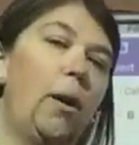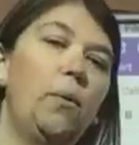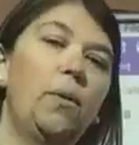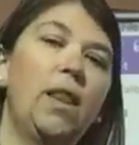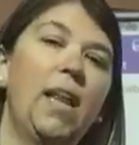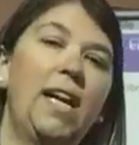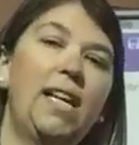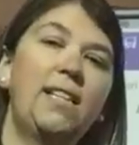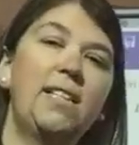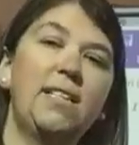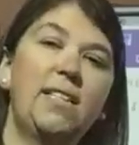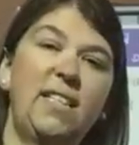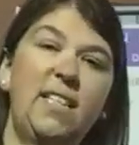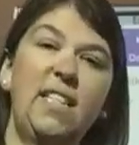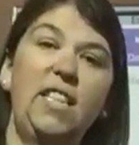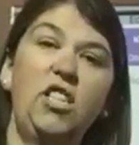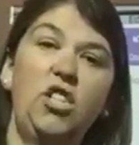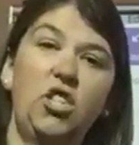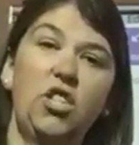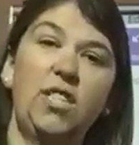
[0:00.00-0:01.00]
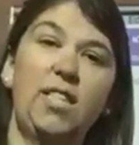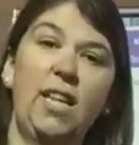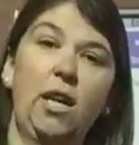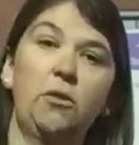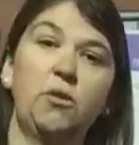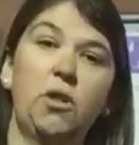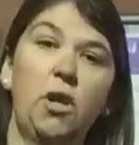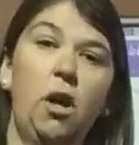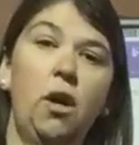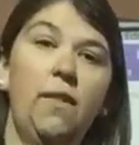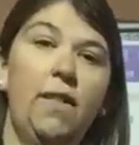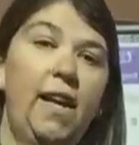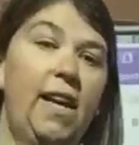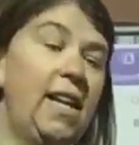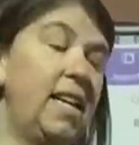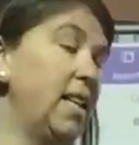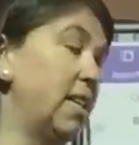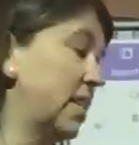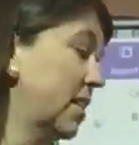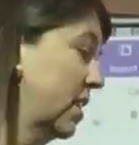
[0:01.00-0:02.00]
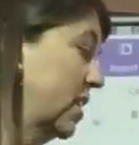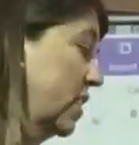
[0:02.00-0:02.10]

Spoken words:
I would like to see just how tall that is.